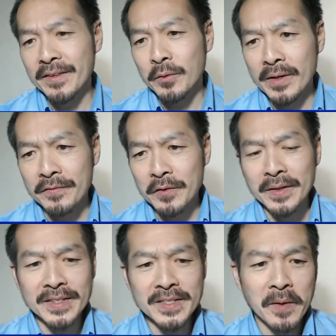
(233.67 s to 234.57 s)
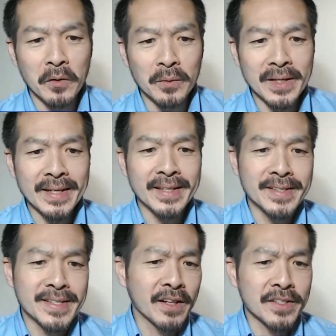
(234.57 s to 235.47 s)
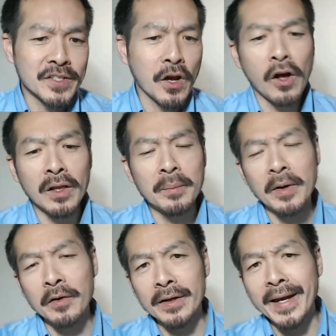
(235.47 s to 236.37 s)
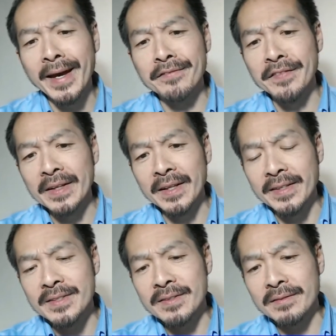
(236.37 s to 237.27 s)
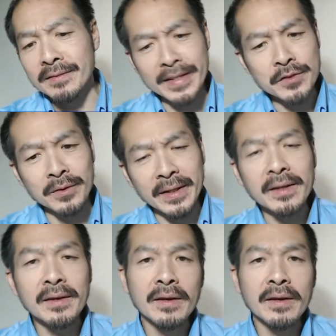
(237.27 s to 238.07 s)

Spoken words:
throw in a few things about he can tell us all about our gut feelings, literally,